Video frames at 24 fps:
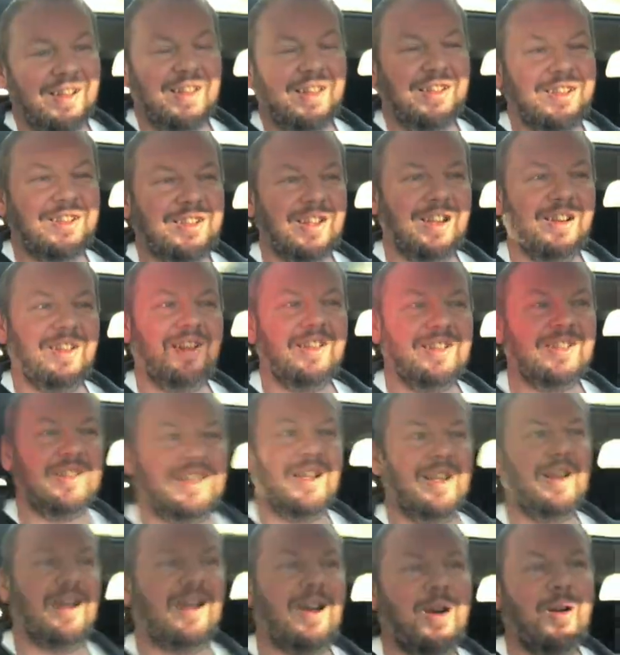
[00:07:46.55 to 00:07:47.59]
So I was
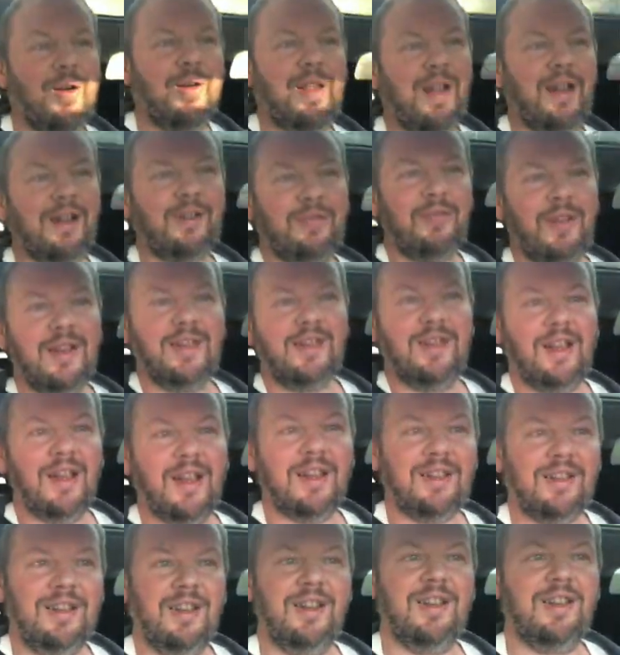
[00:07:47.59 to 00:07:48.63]
like, oh, that's
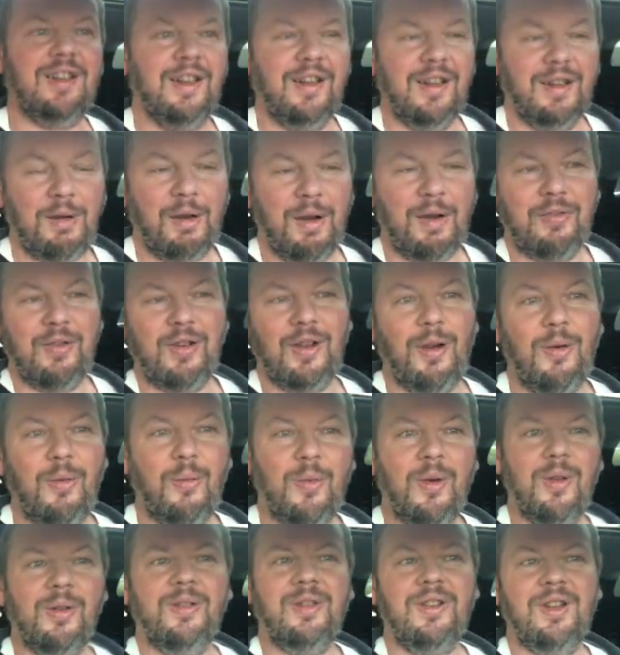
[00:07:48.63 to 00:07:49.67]
fantastic. So now I've got
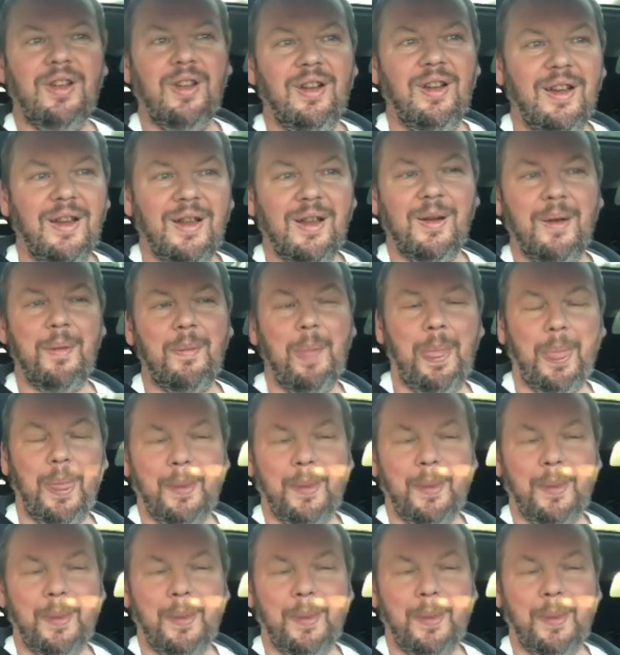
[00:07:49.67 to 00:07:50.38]
one turning up